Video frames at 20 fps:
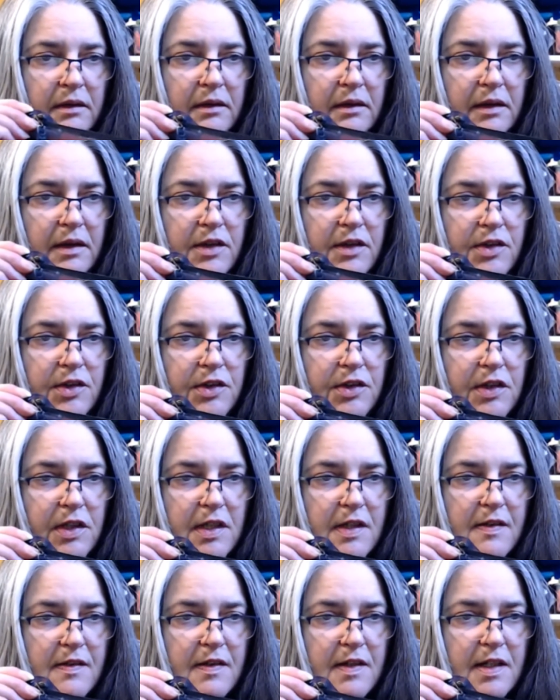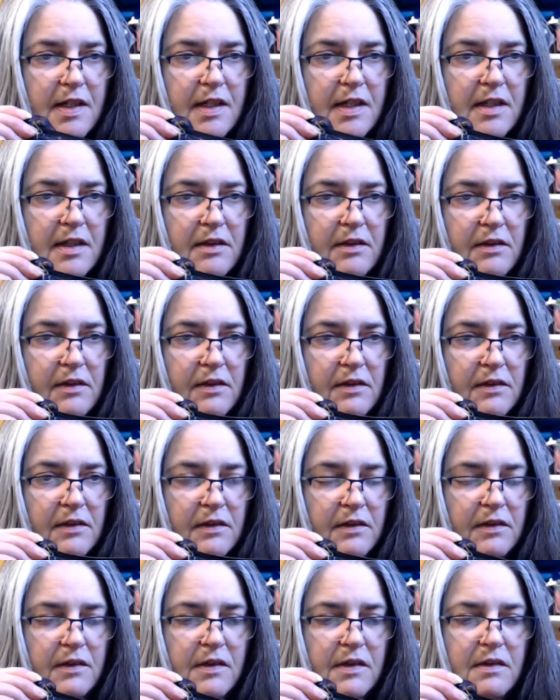as you can see.
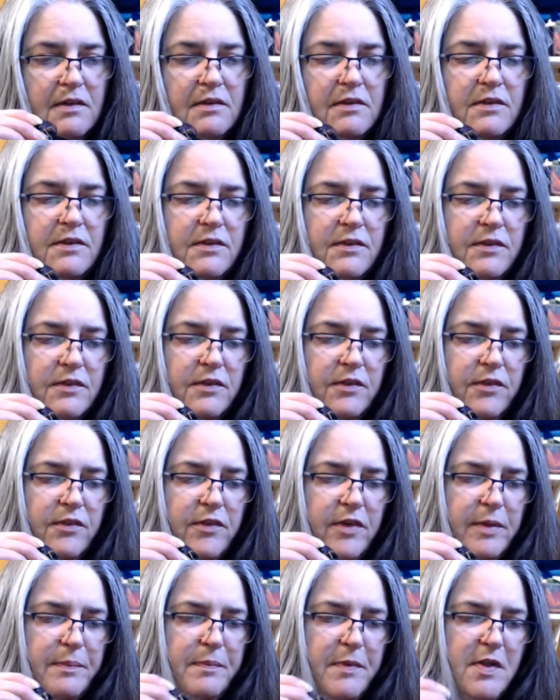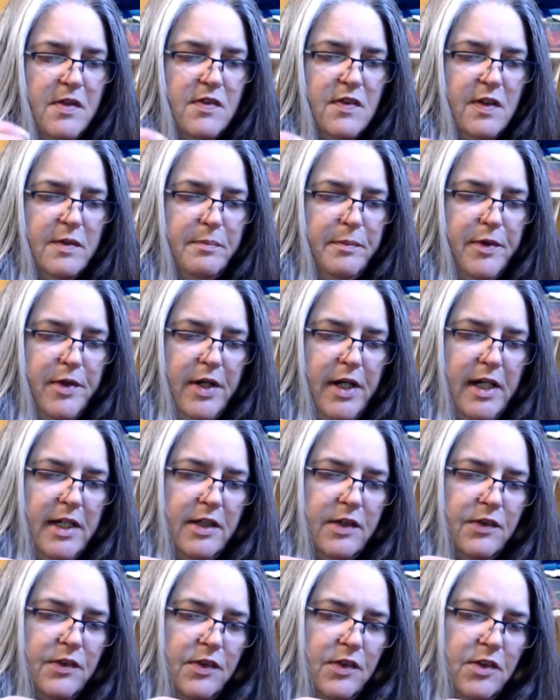Rip the zipper
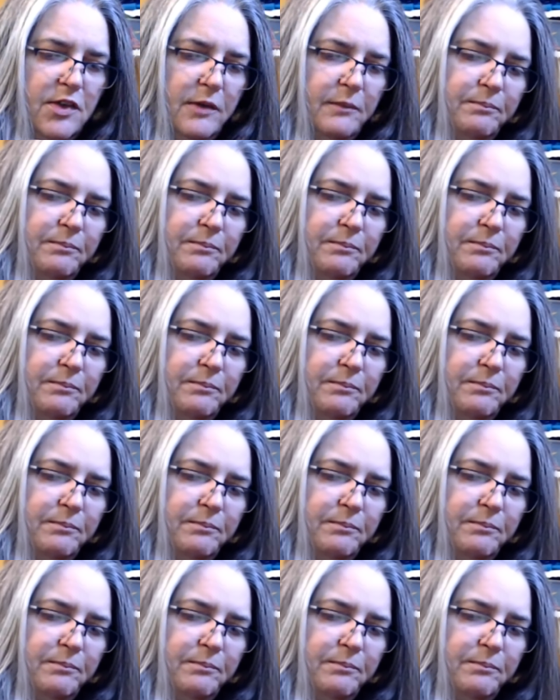out,